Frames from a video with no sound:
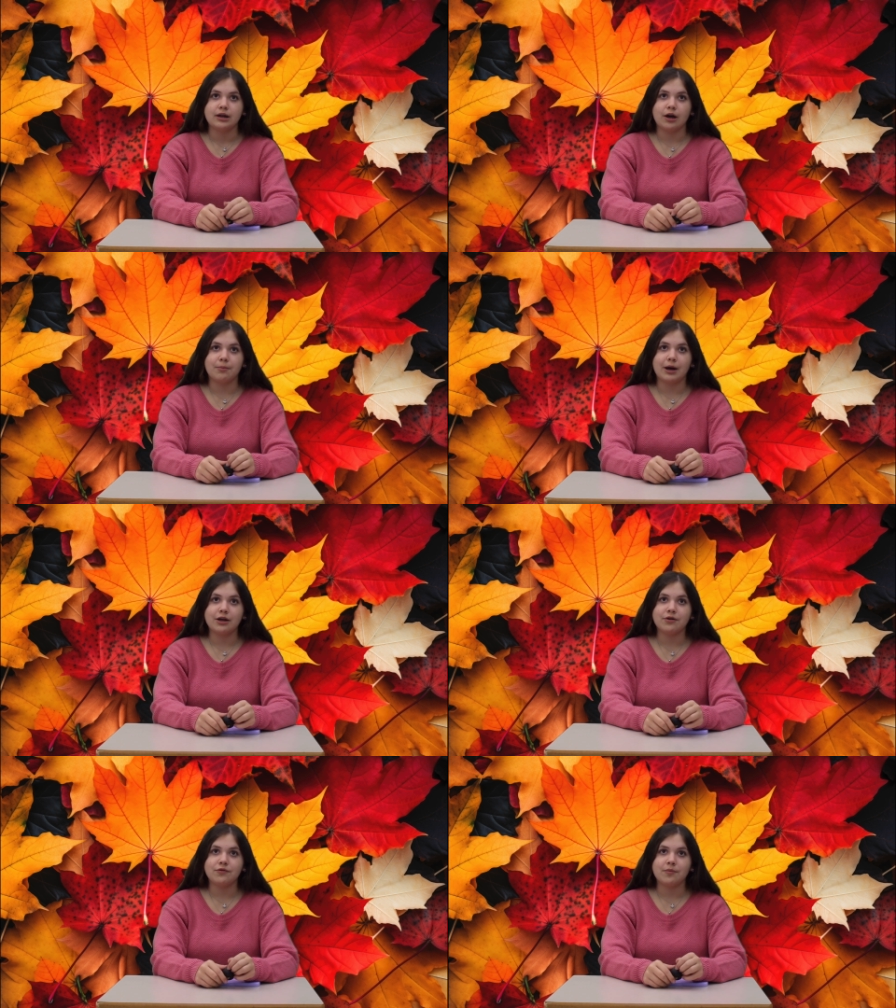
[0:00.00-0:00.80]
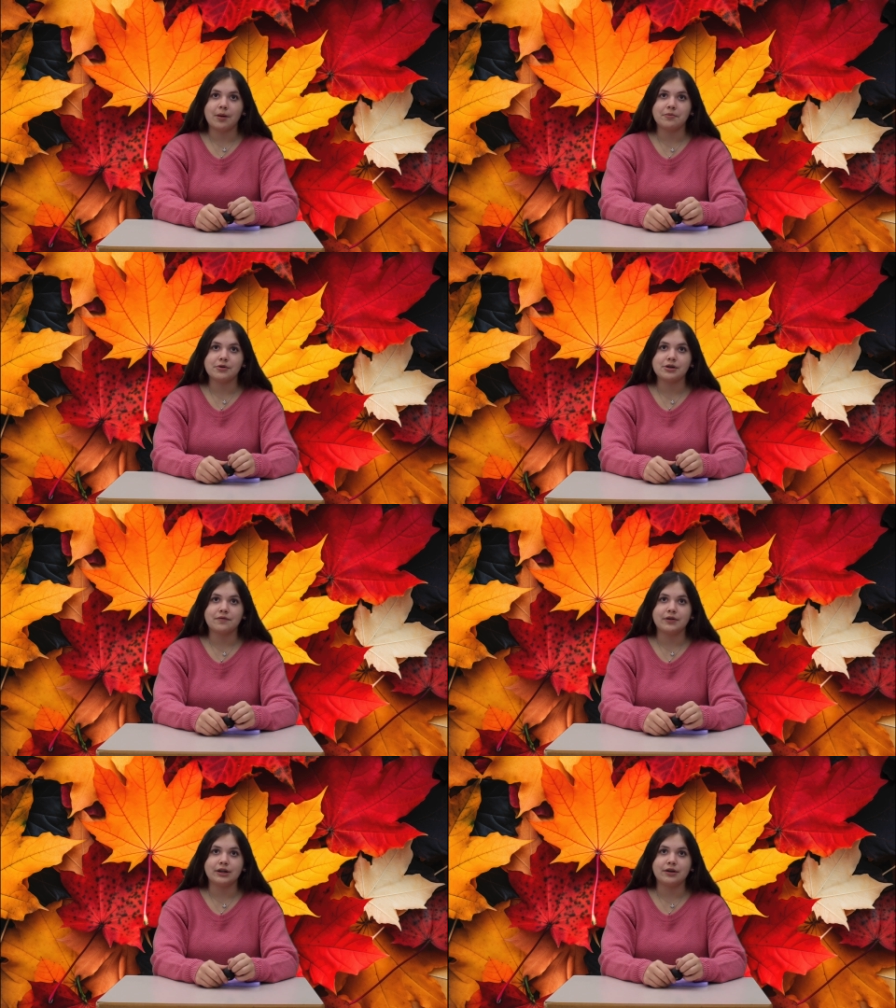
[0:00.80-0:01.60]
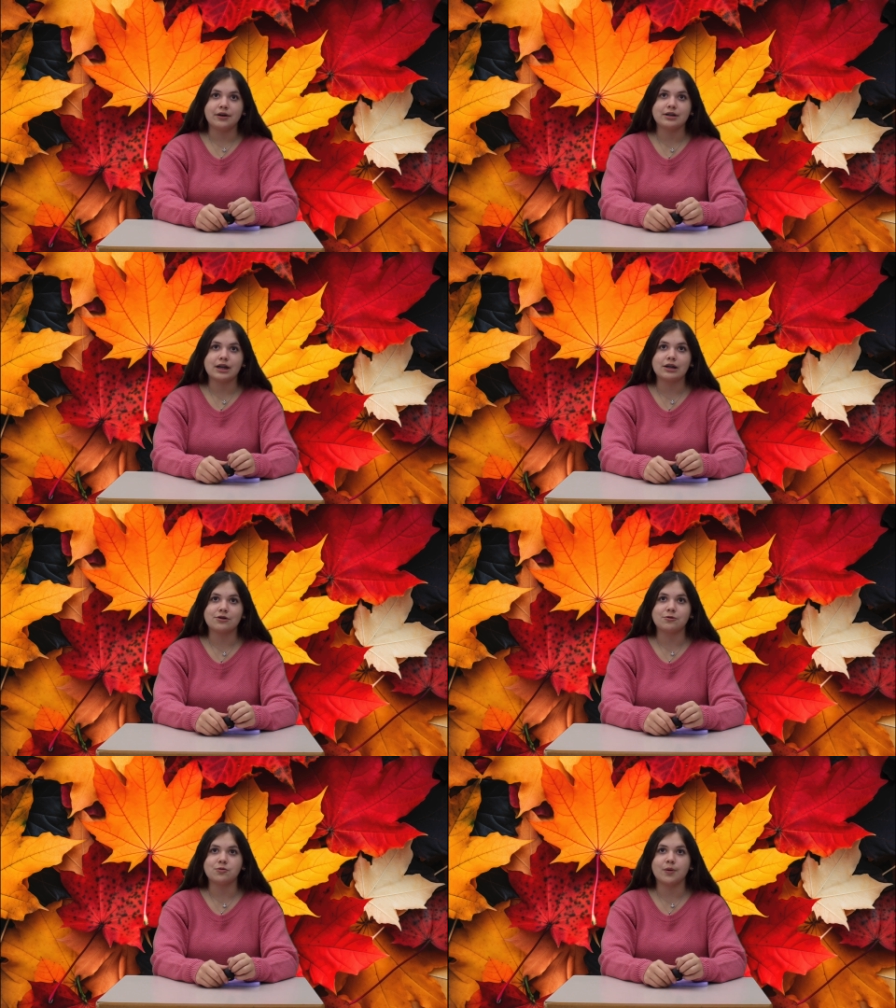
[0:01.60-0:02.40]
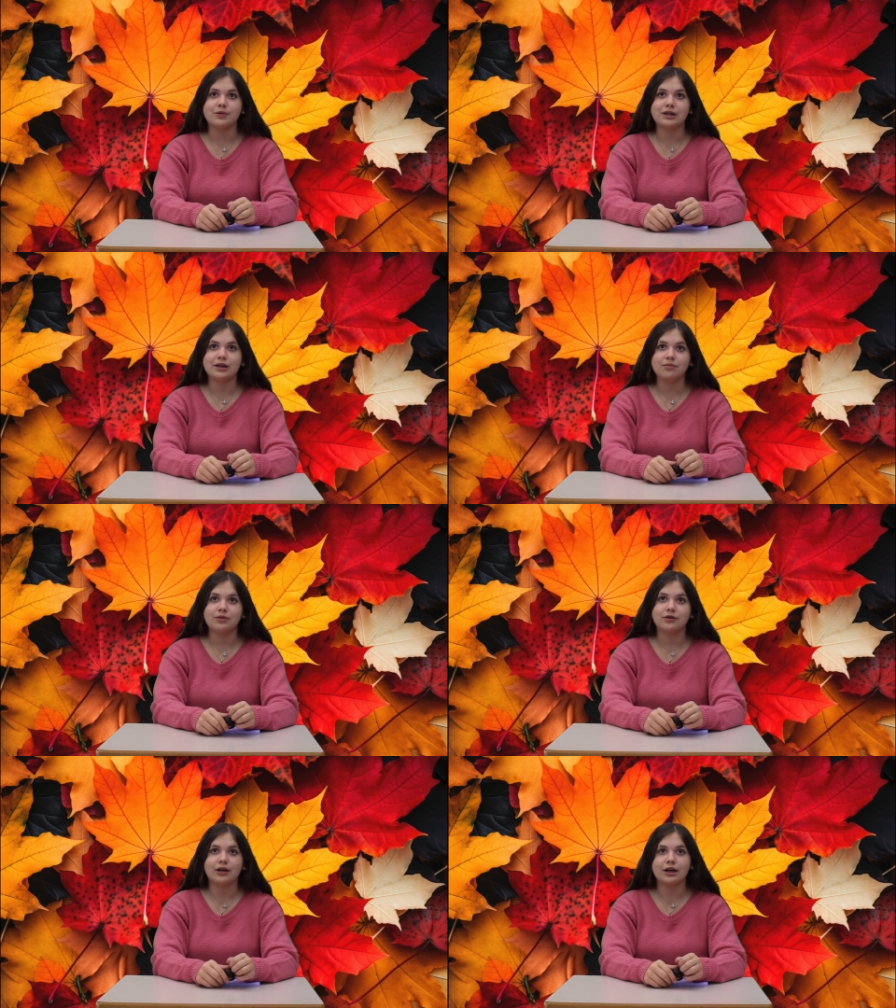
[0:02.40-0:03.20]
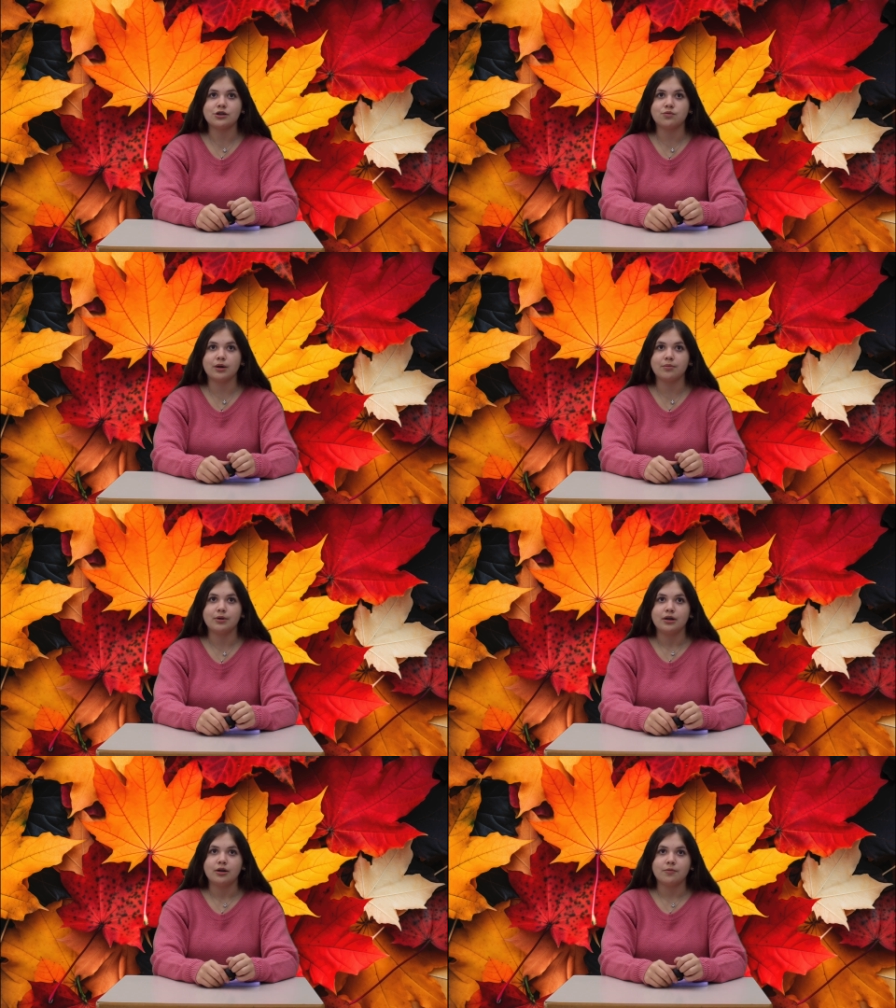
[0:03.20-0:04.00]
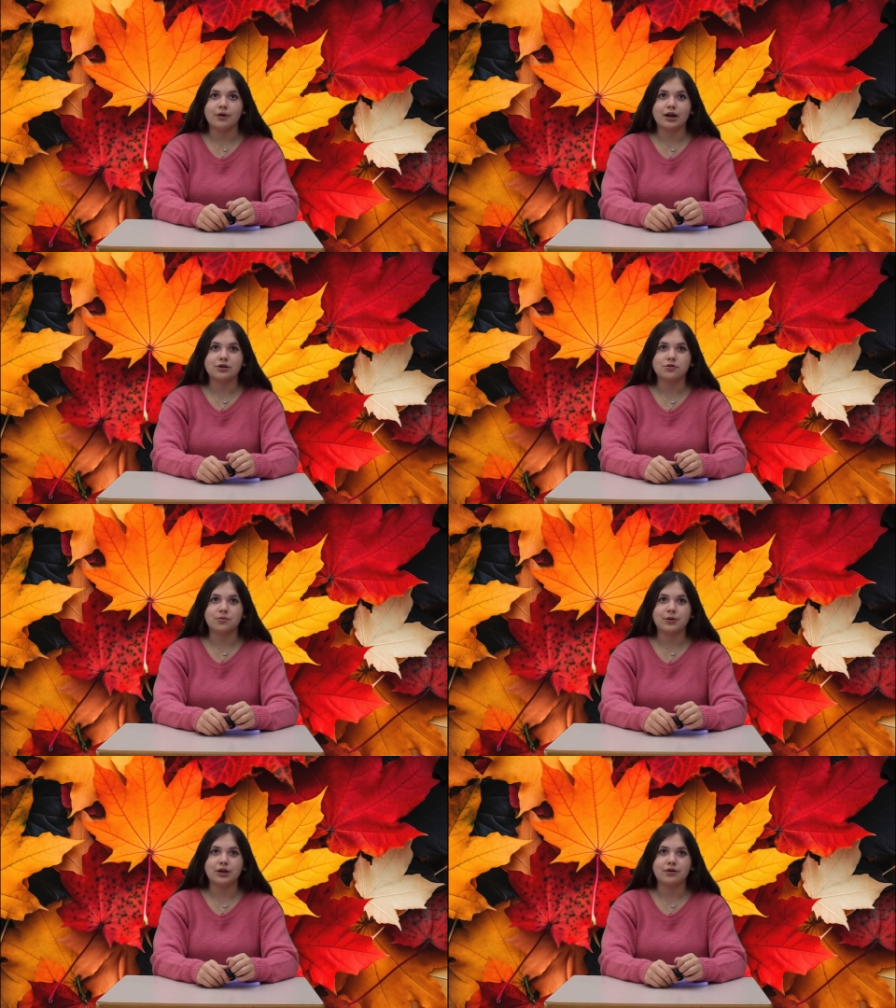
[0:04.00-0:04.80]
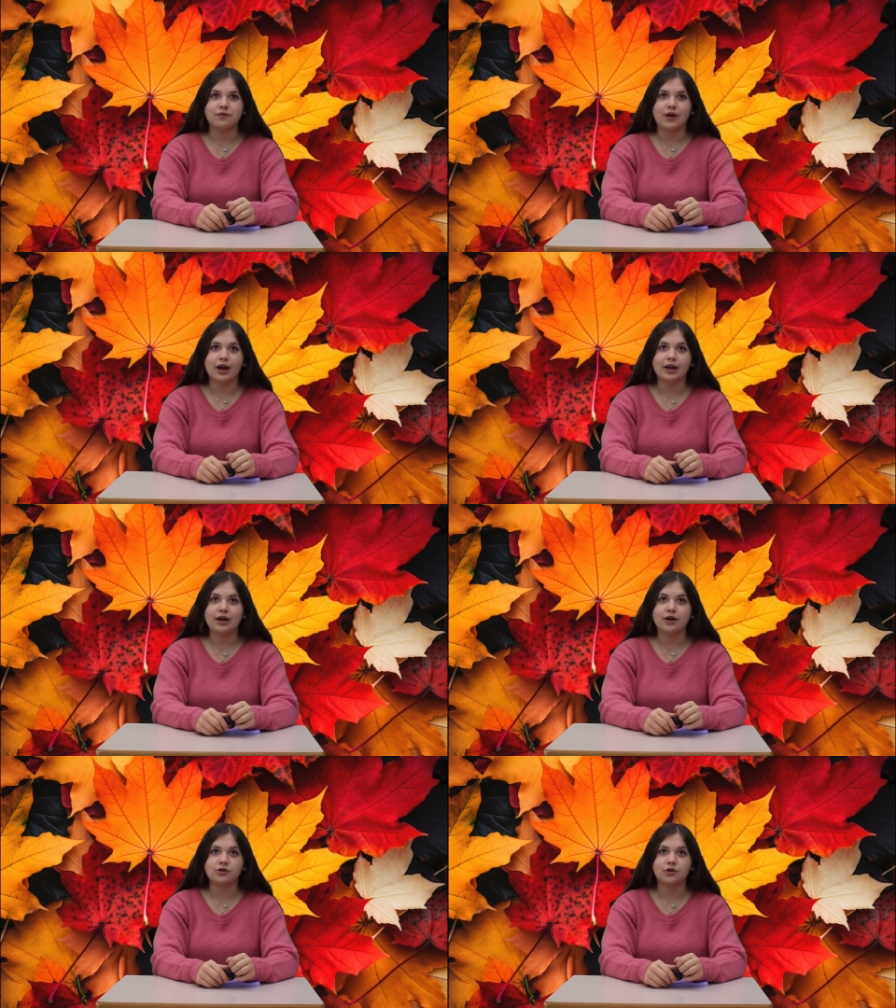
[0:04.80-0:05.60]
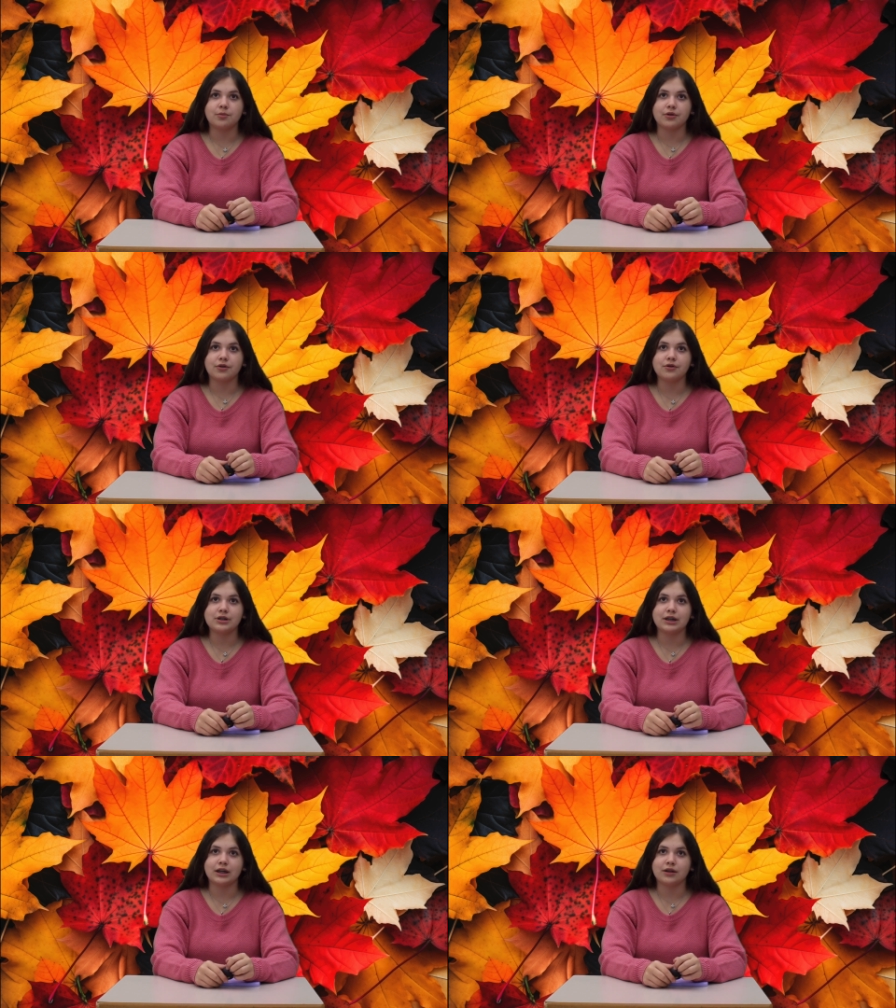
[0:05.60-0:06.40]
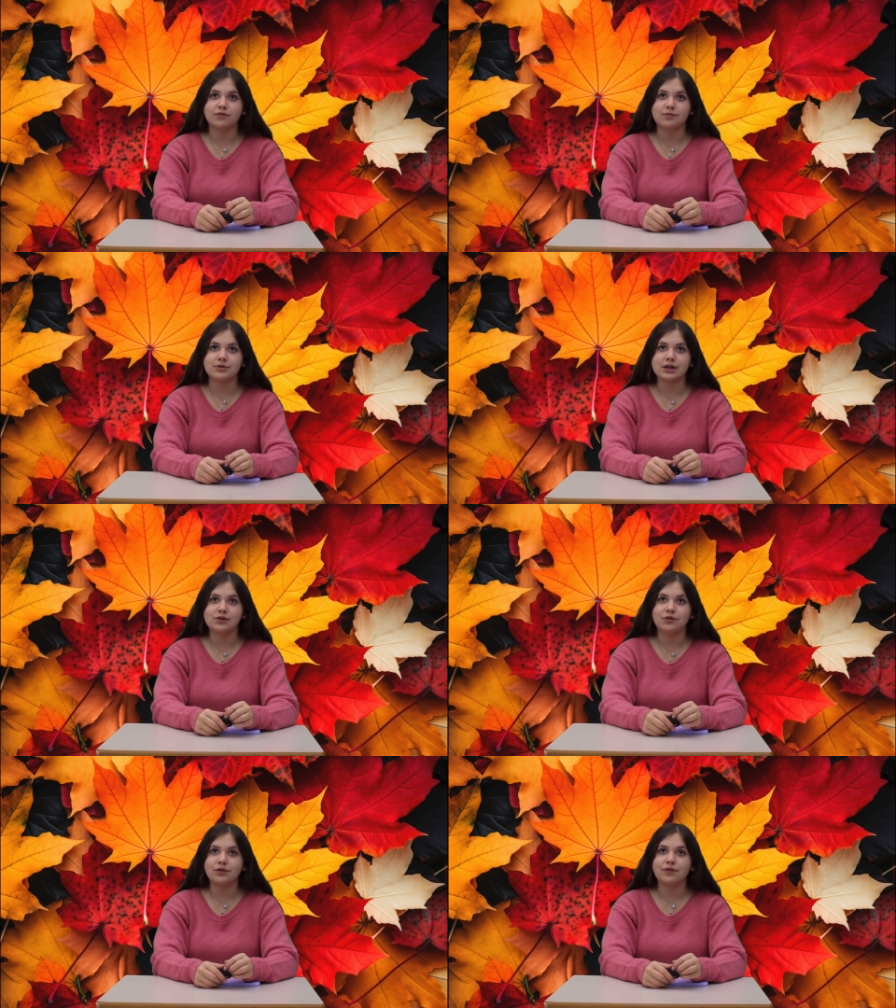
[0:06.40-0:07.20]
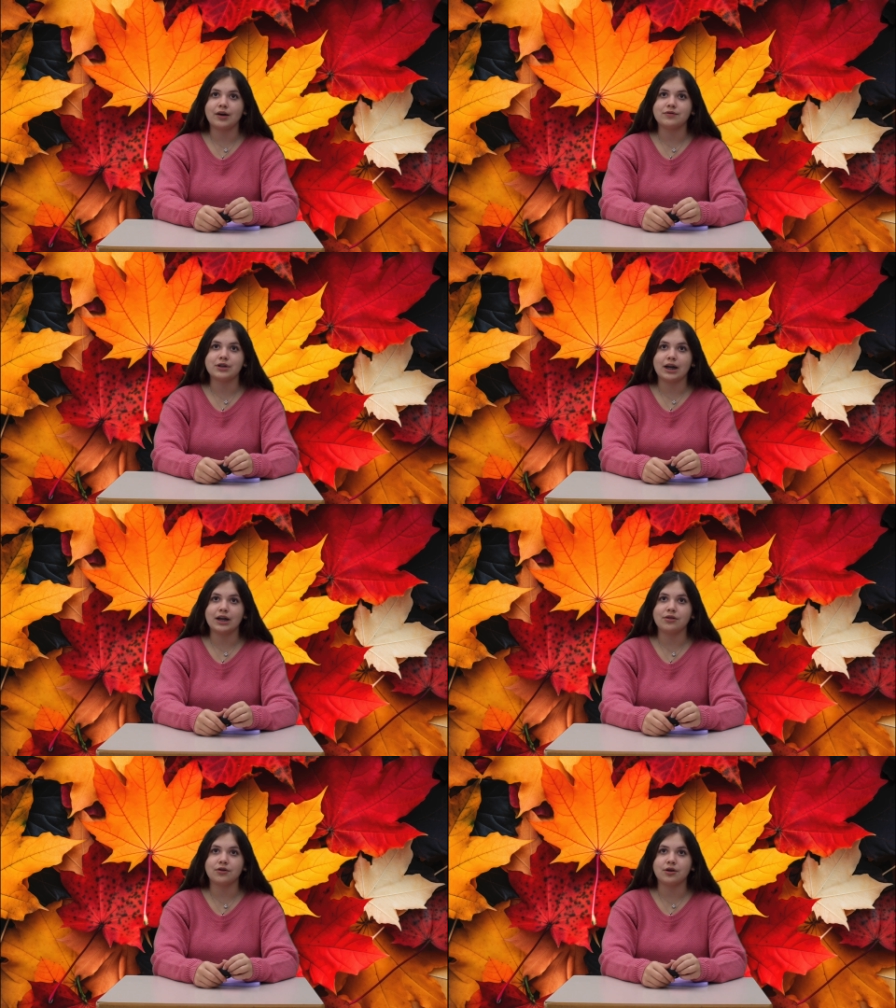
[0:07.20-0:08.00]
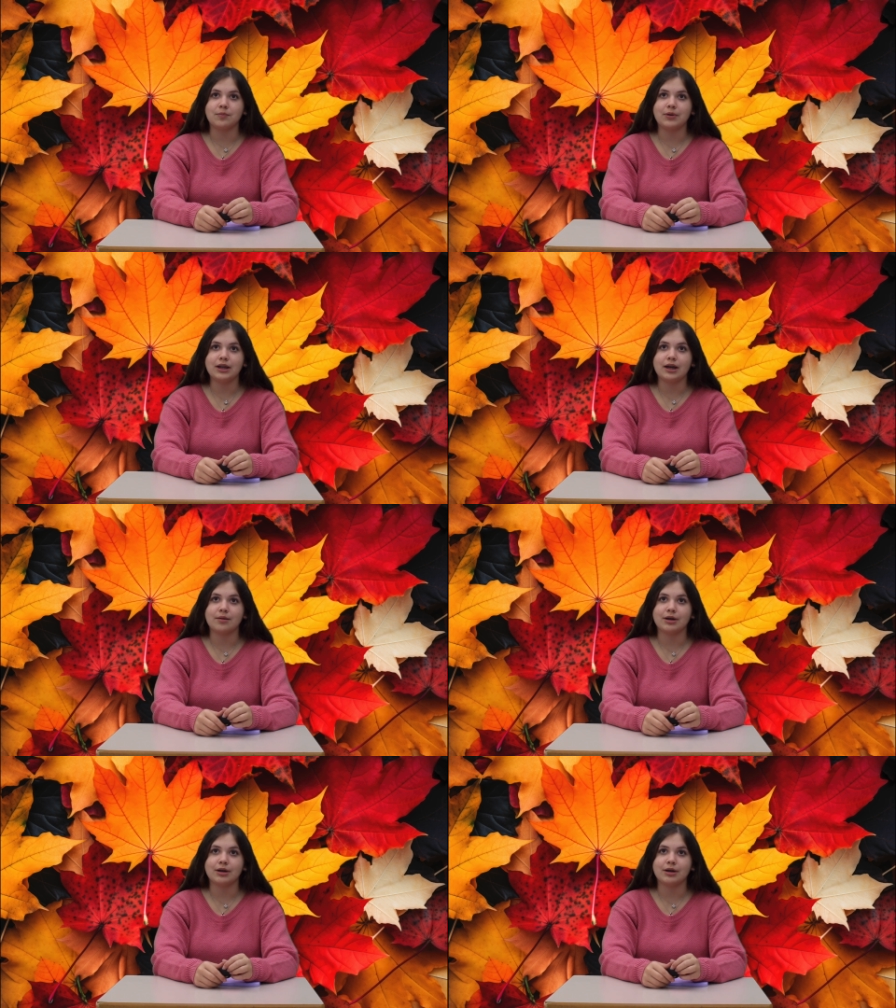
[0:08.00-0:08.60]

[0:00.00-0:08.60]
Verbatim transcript: A reminder for members of the Leo Hayes High School swim team, your next swim practice will be Friday, October 13th from 6.45 to 8.30 p.m.